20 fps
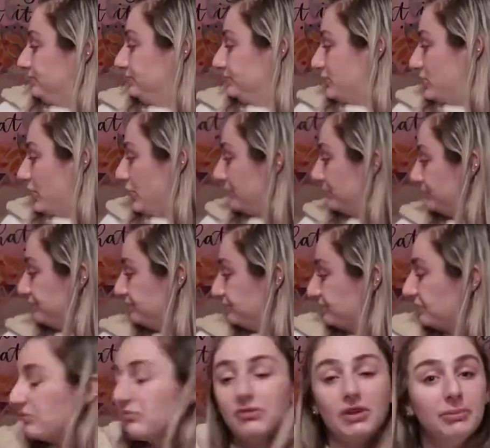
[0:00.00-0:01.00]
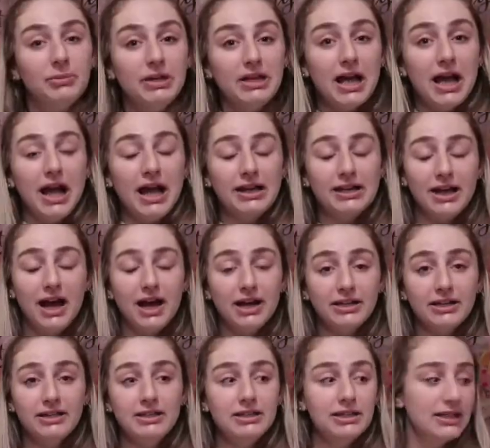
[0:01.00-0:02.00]
So, but yeah, I got
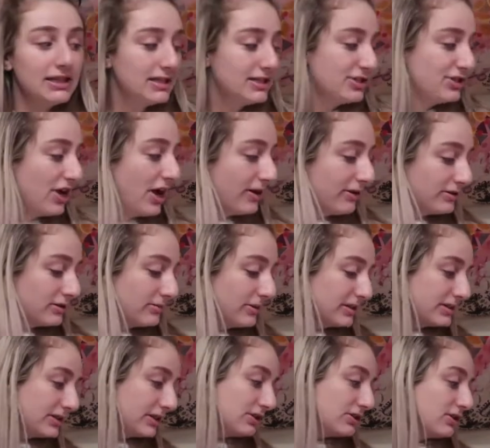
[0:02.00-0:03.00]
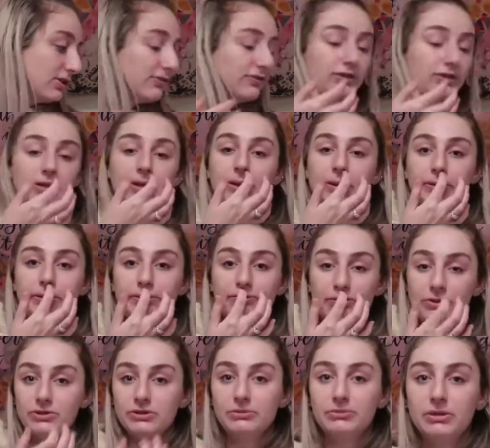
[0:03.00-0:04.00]
it. Shout out to my sister for literally
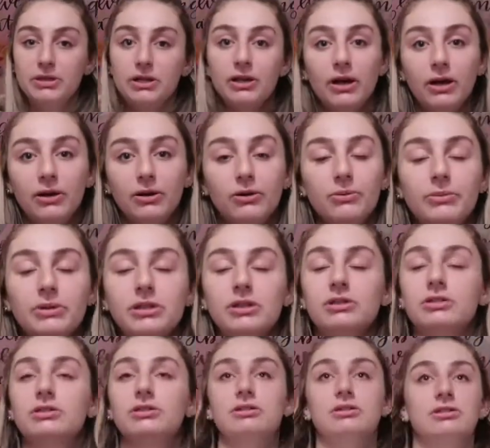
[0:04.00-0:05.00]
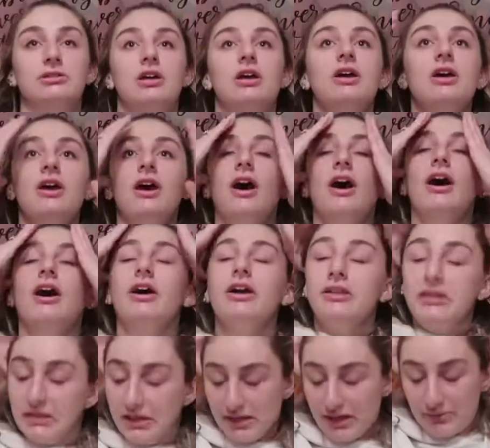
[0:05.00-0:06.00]
forcing me to go, because I
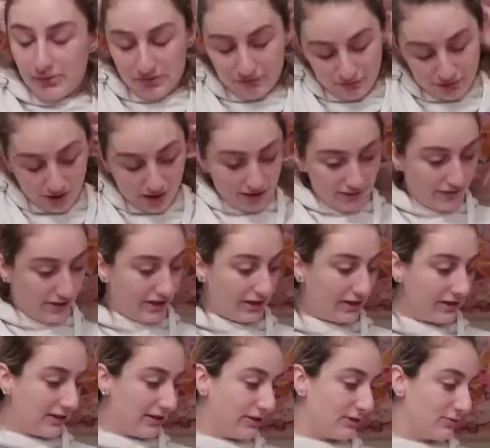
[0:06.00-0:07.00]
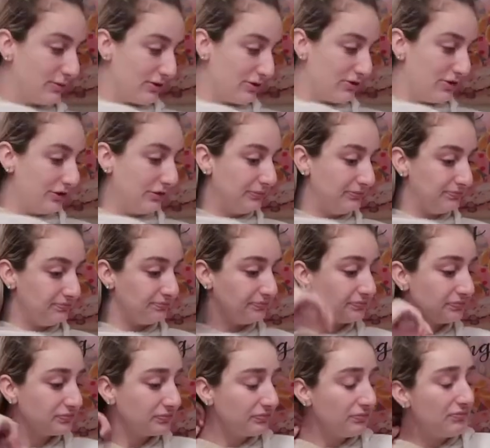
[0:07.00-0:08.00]
think I would have cried if I didn't get that sweatshirt.
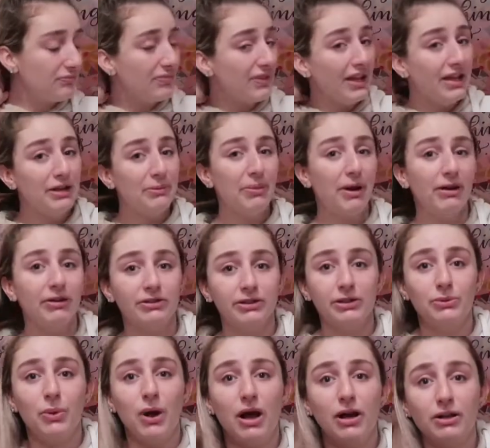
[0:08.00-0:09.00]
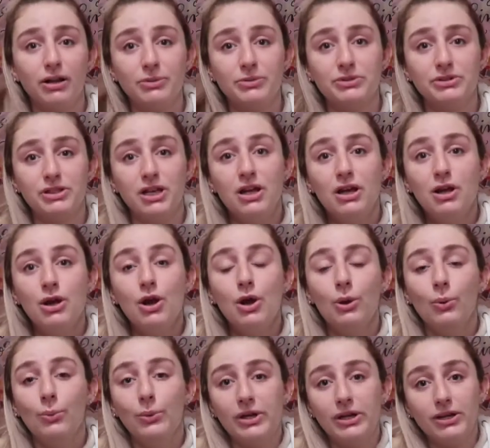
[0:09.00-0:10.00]
And apparently while I was
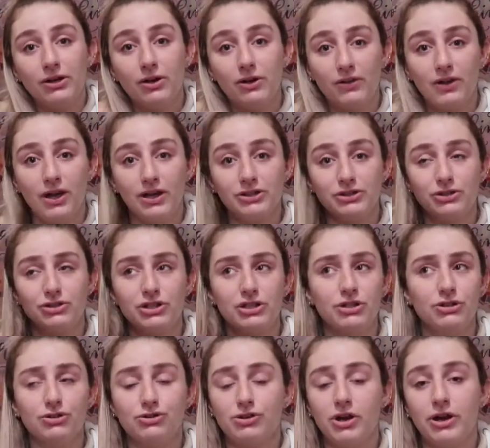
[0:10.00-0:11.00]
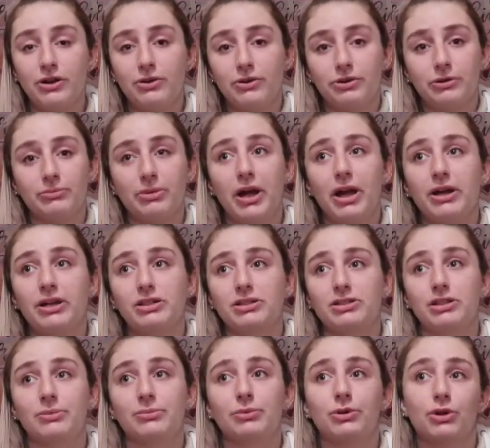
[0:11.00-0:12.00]
waiting online to either try it on or buy it,
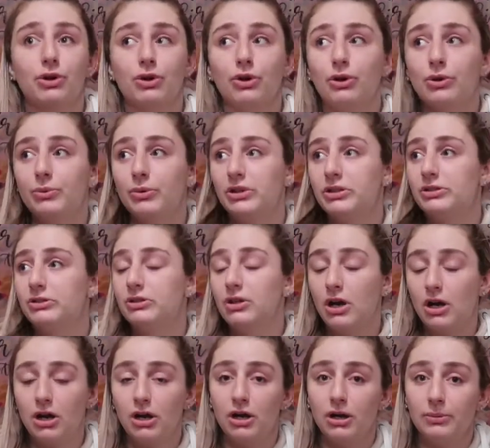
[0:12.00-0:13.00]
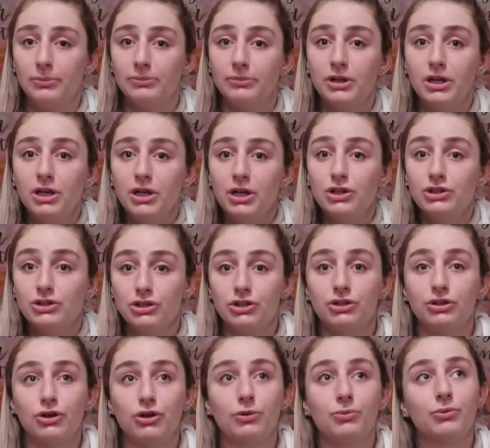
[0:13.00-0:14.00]
some girl went to the
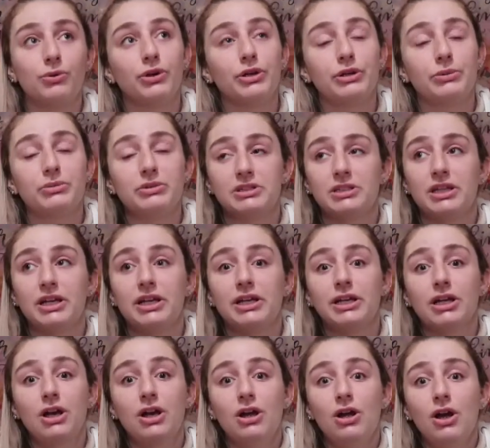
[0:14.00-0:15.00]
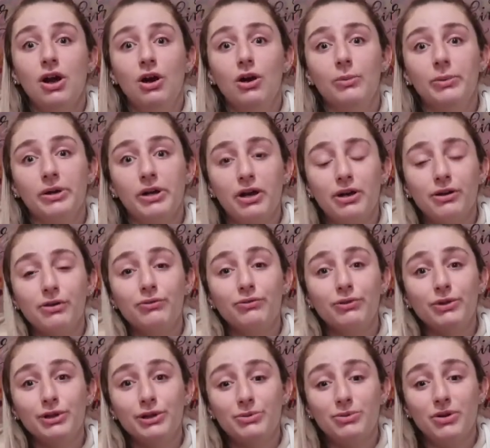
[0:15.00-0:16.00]
girl Brooke and was like, oh my god, I
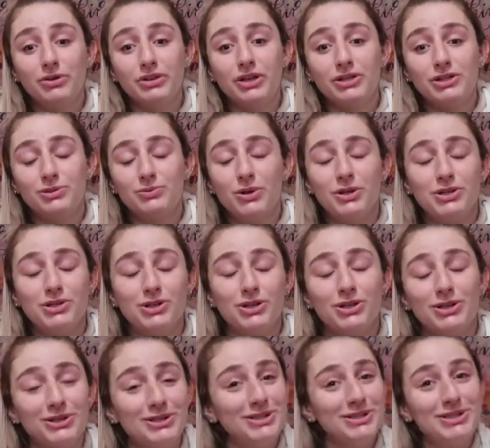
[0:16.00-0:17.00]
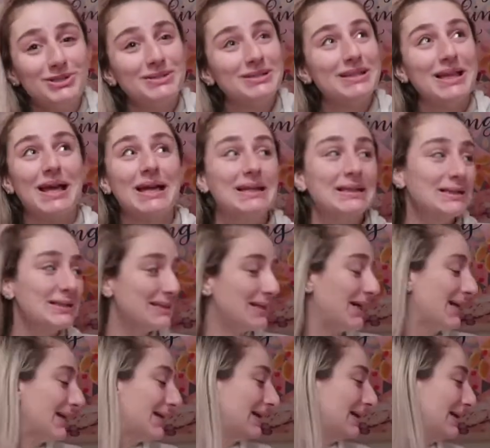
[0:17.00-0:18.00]
really want that sweatshirt, and she was like,
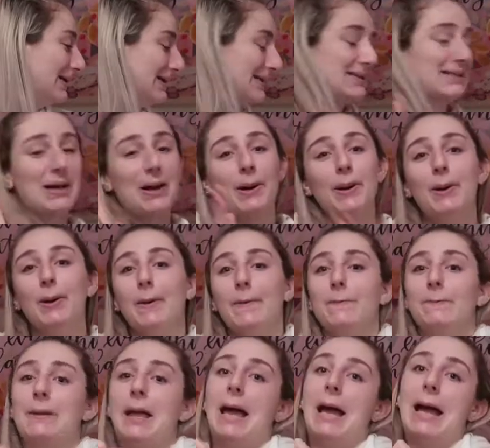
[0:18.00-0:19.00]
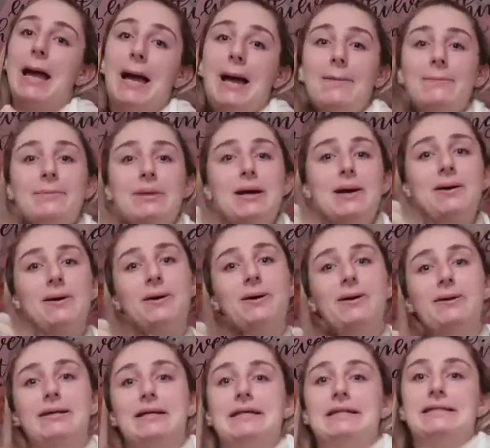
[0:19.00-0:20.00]
sorry. So I'm
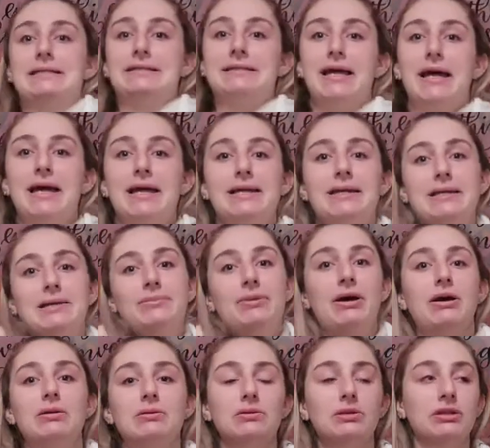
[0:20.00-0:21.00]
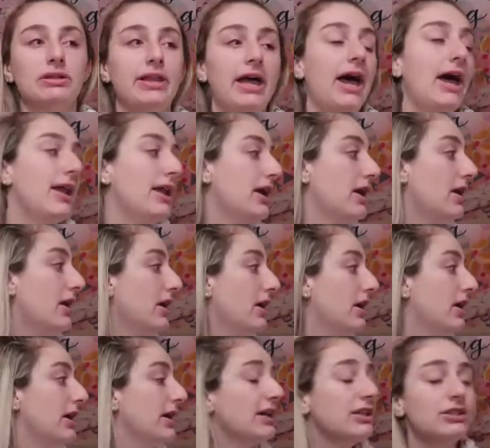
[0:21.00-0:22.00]
all excited about that.
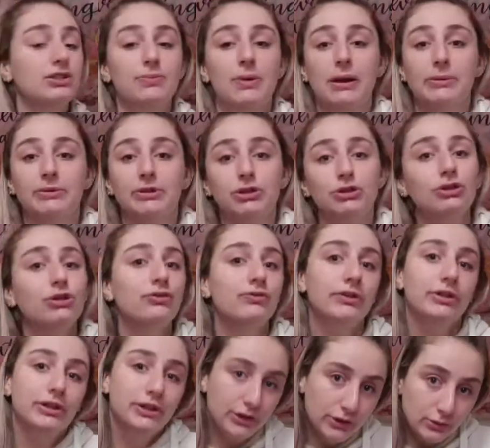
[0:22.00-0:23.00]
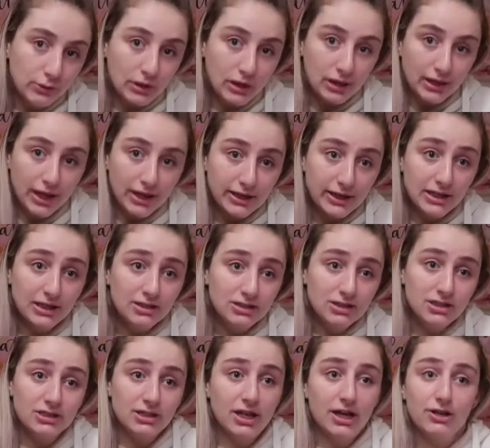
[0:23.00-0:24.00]
It's probably gonna look really cute with leggings,
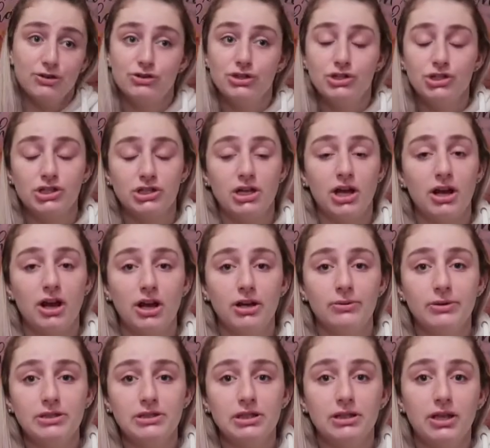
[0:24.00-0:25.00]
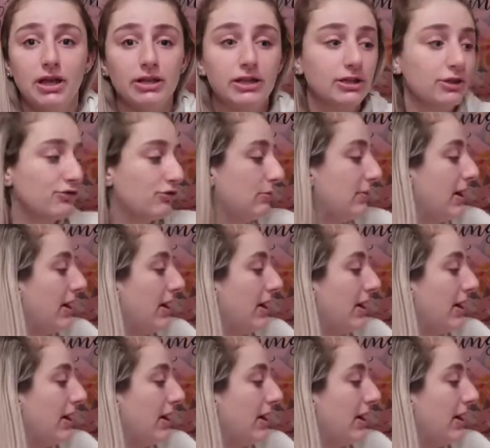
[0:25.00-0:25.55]
because I actually just got high-waisted leggings from